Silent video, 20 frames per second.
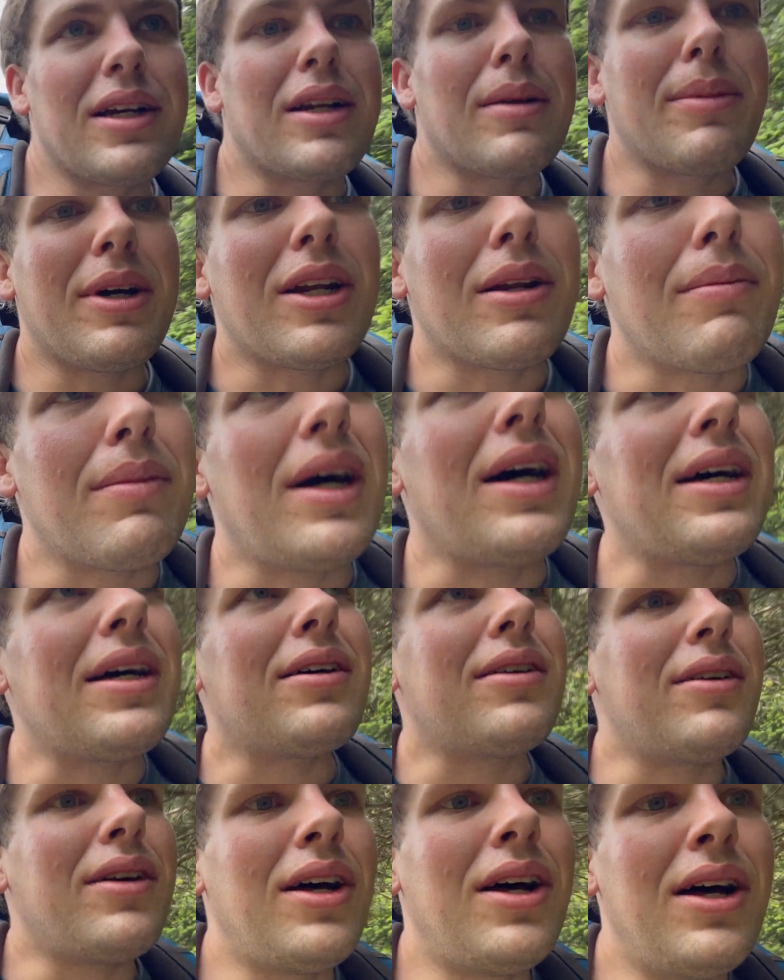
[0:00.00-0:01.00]
about a
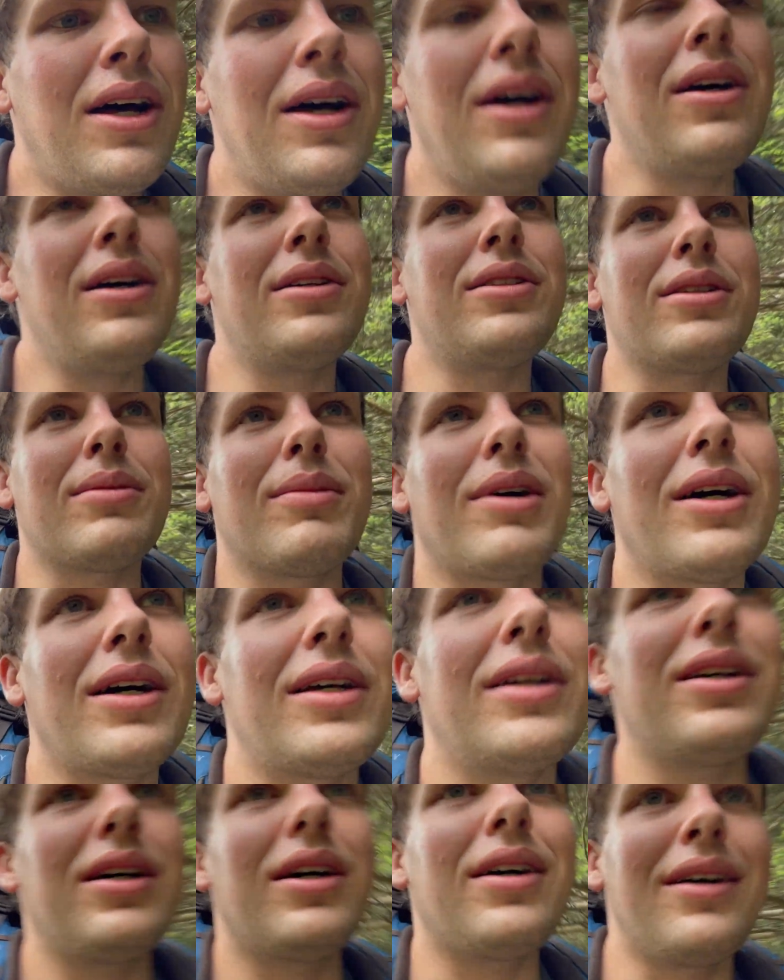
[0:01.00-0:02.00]
mile to
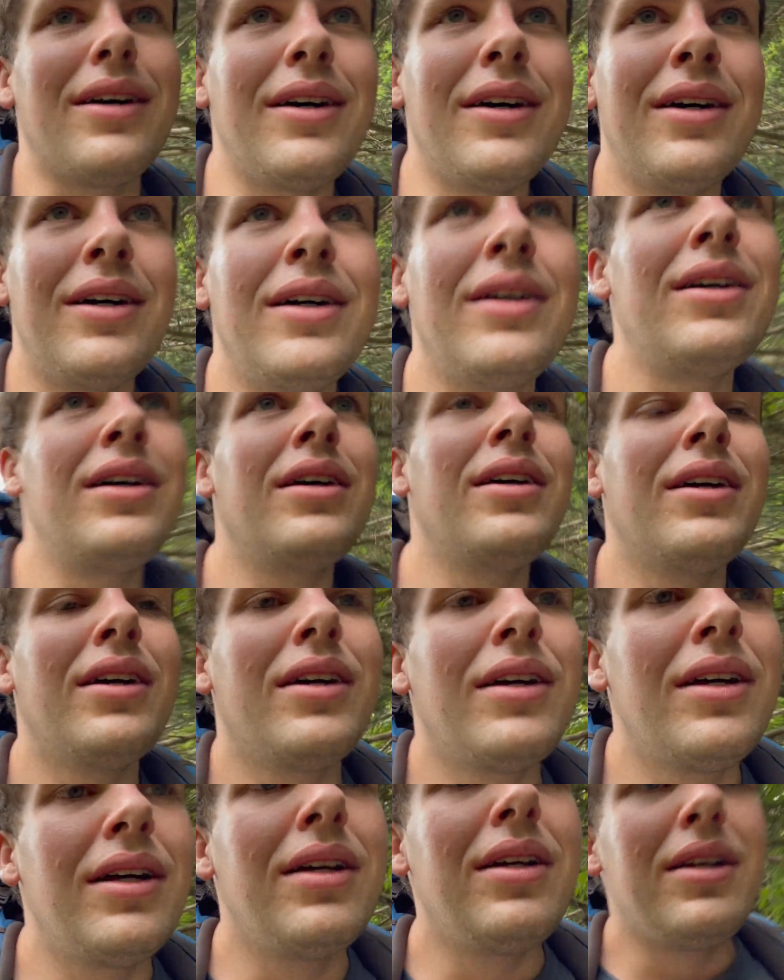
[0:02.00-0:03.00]
my
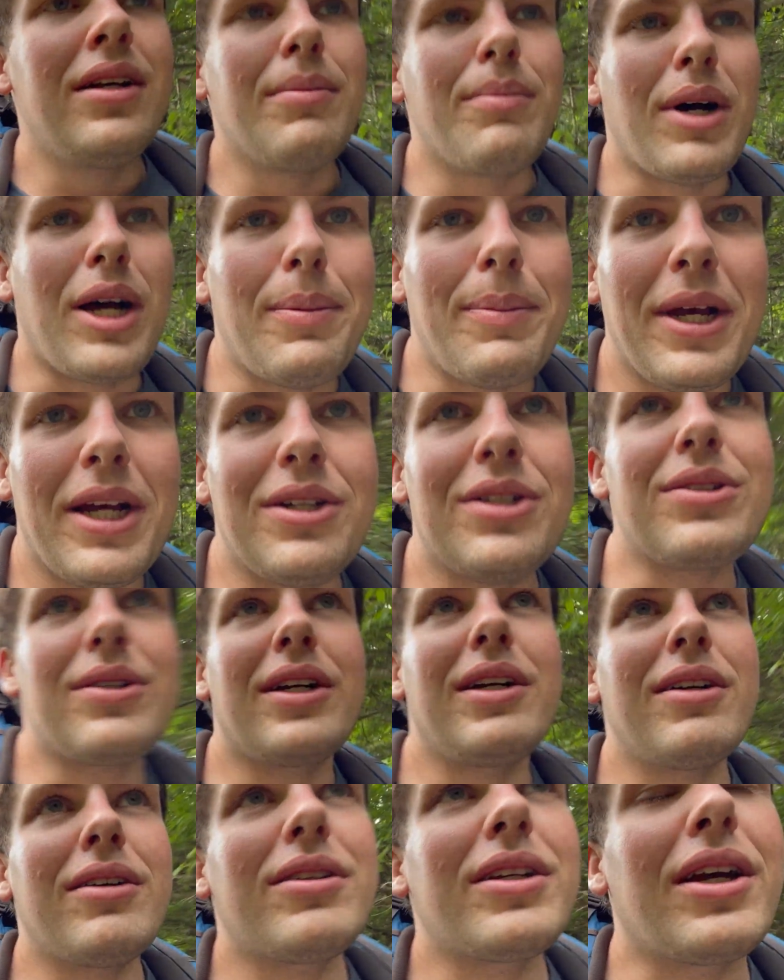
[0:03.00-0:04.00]
bypass
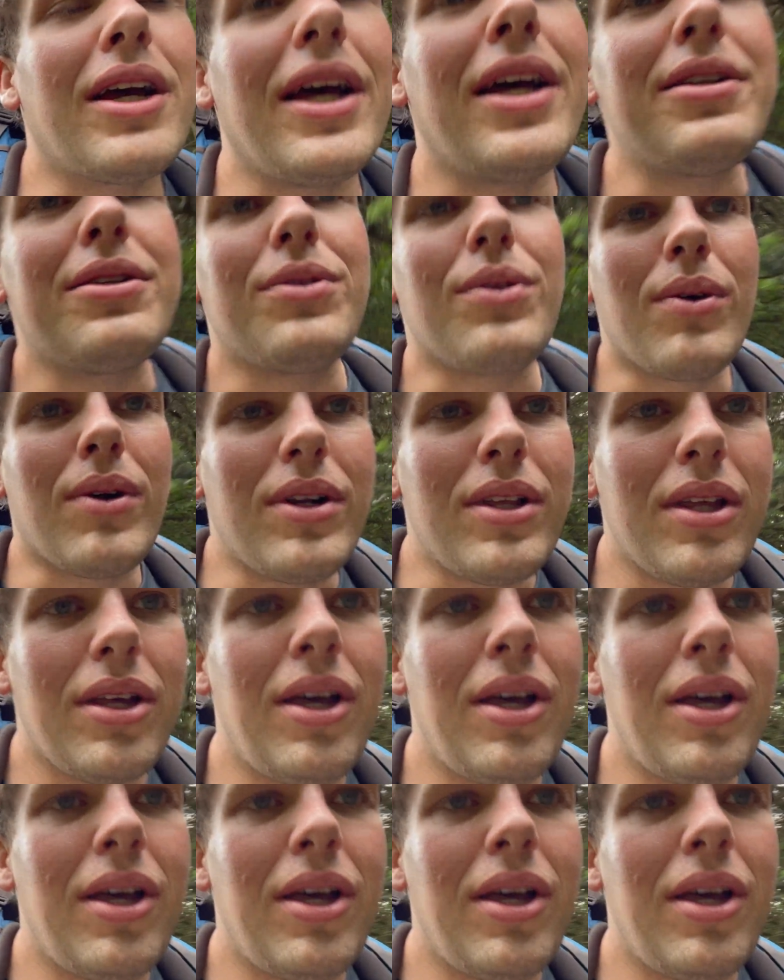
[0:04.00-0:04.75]
trail to head north.